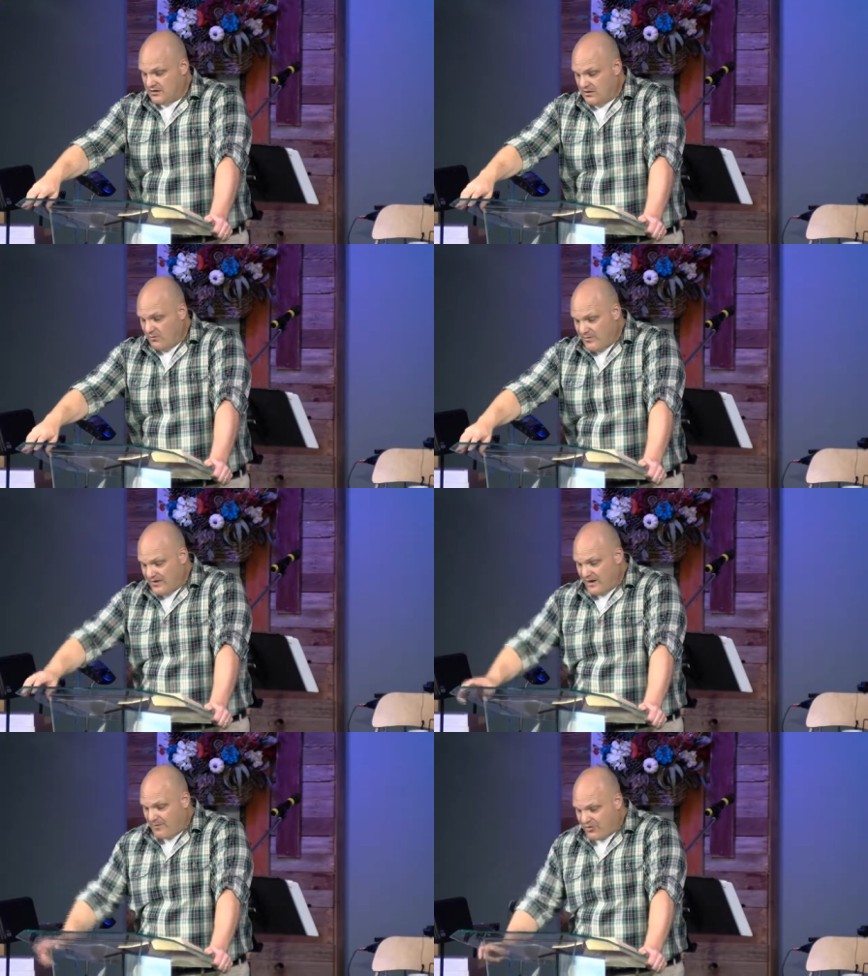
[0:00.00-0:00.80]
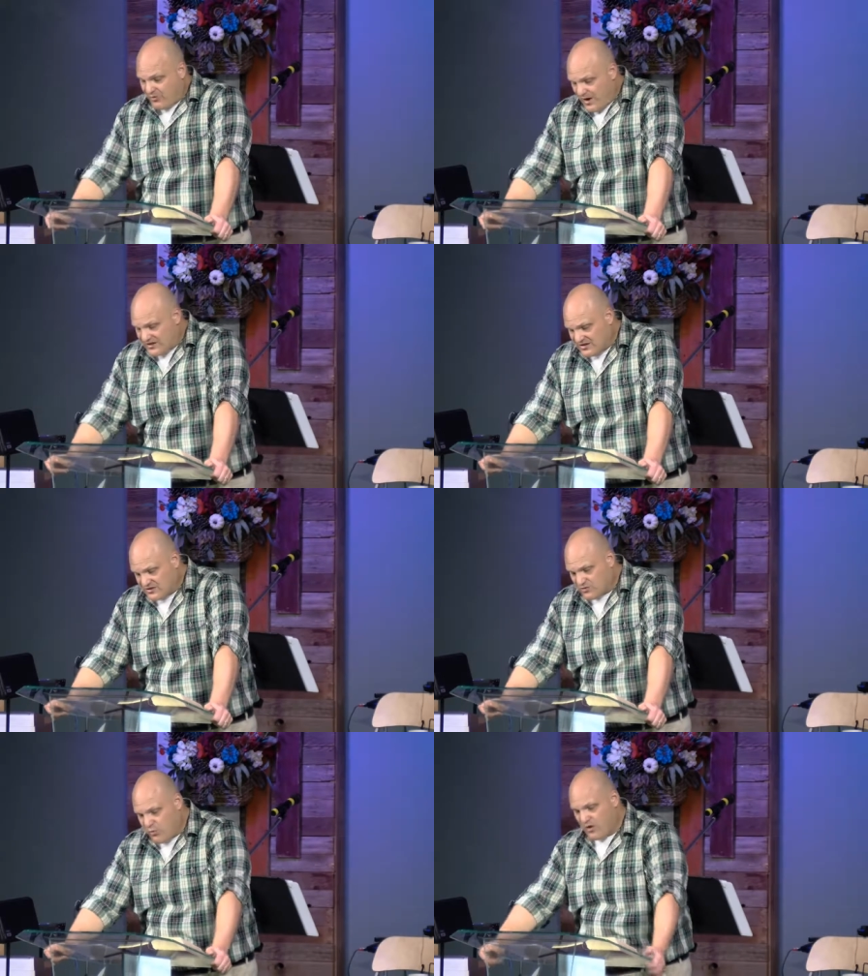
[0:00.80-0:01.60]
We become a threat to
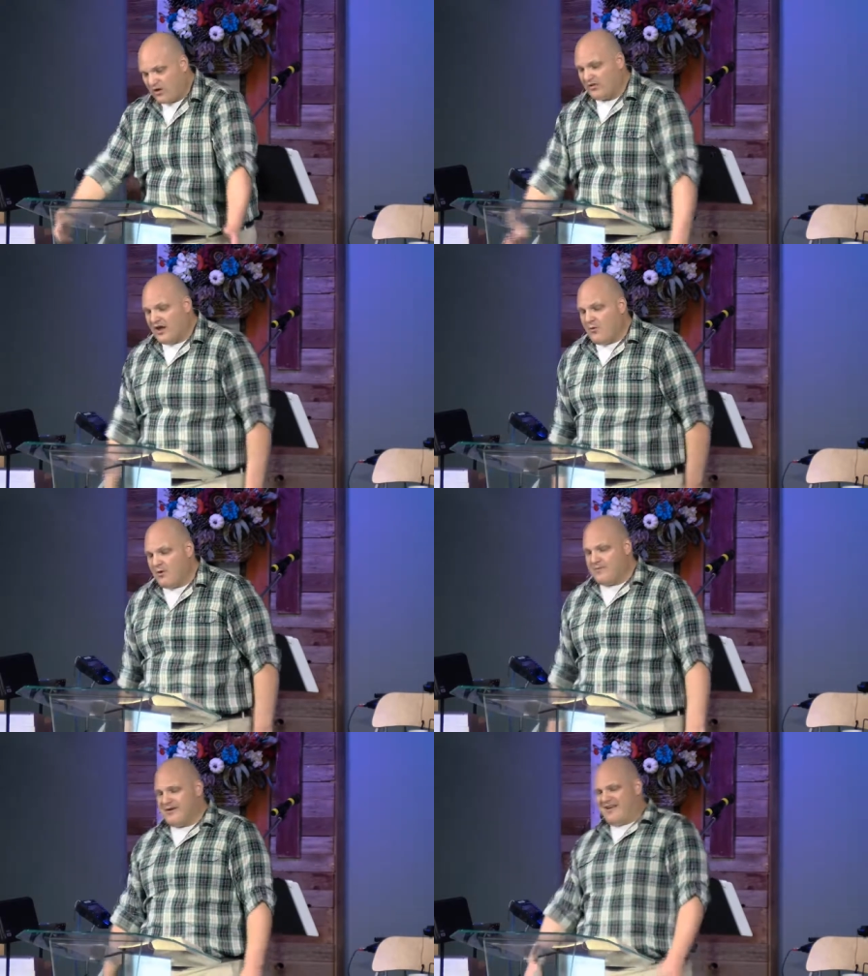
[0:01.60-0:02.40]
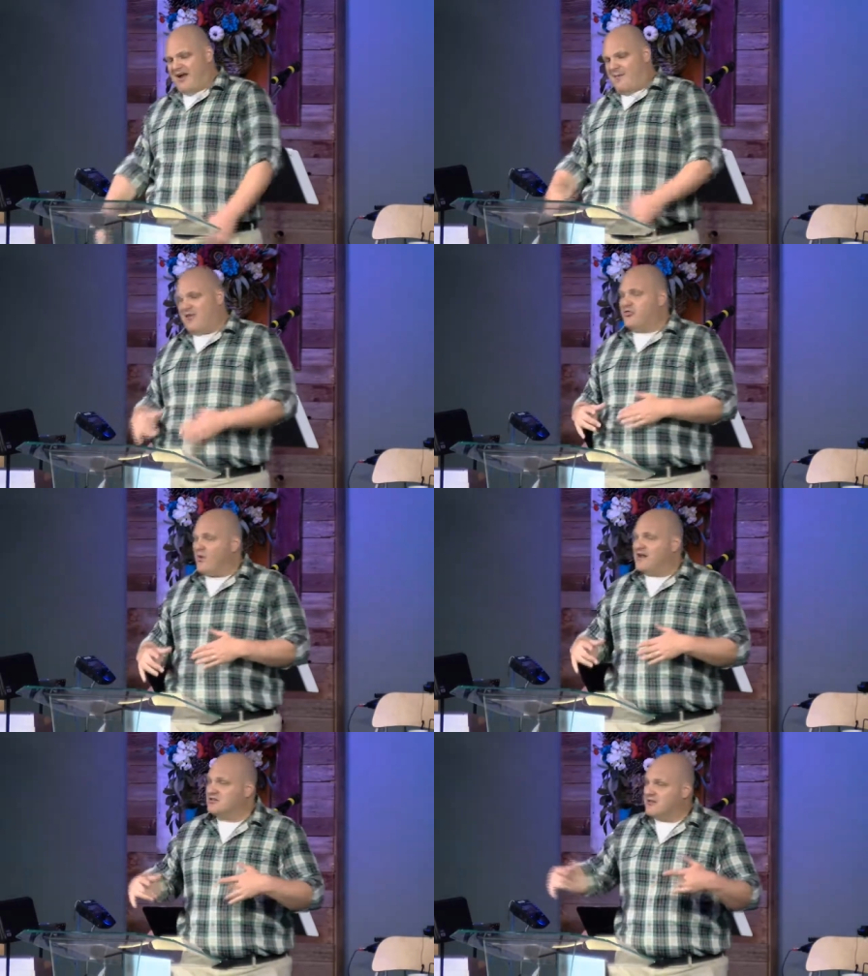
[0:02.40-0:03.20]
this world. We become a
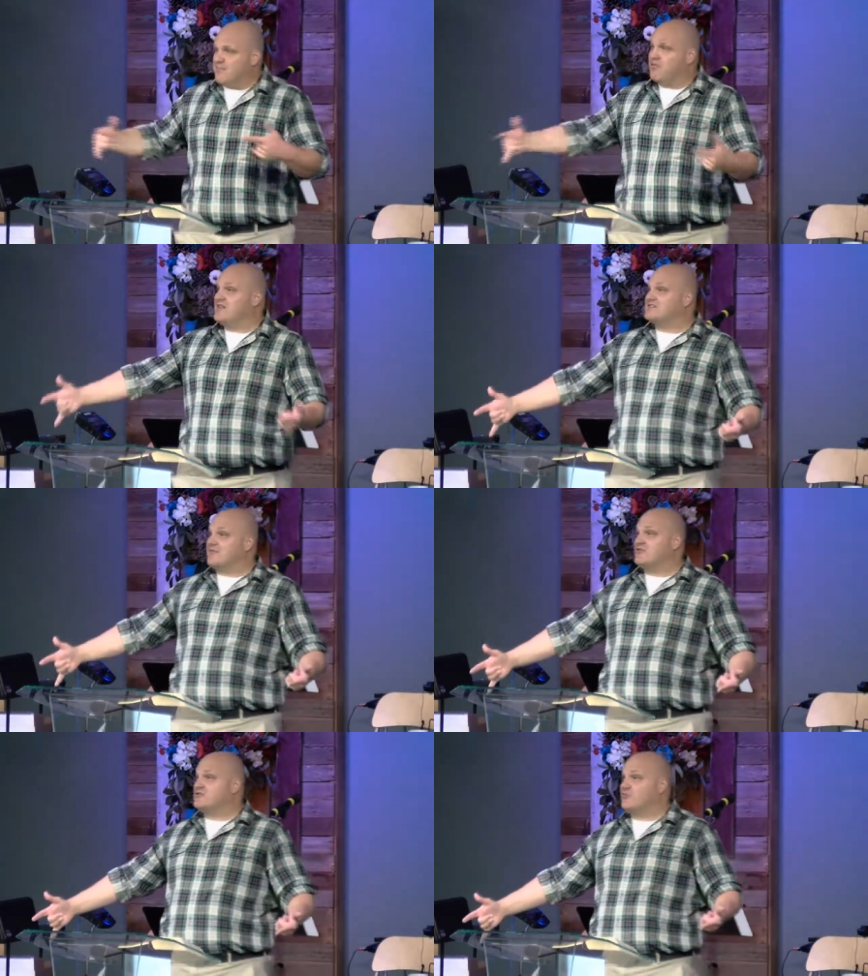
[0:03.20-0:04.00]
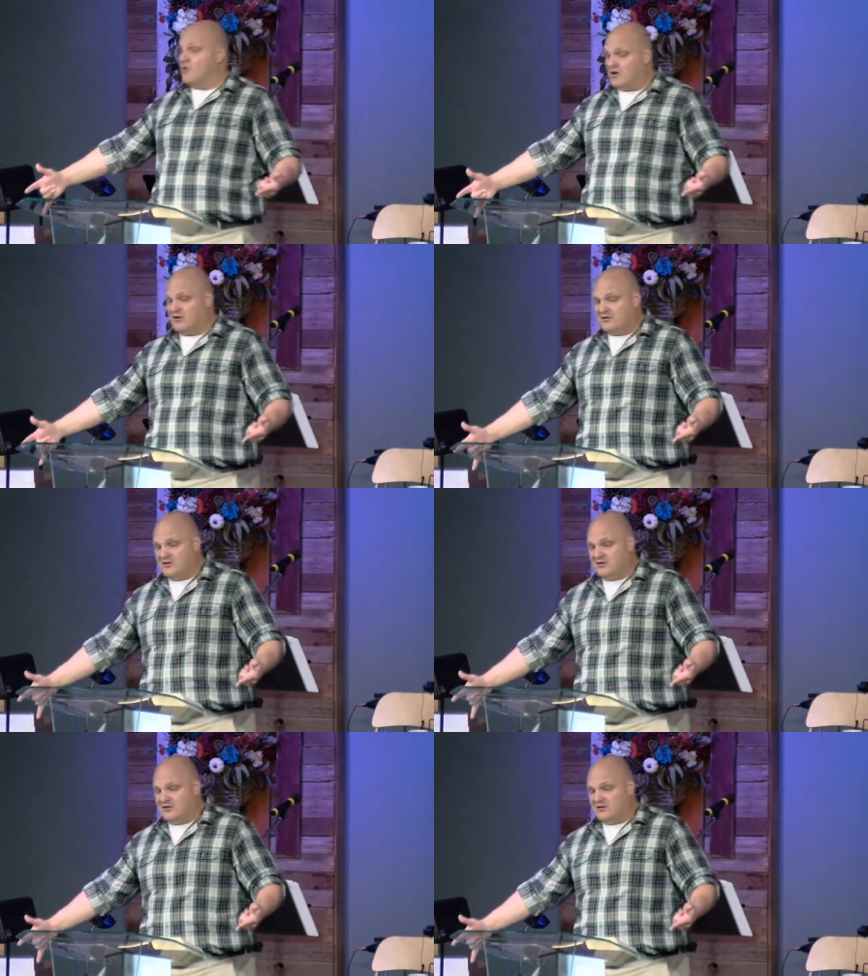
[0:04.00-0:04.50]
threat to the prince of this world.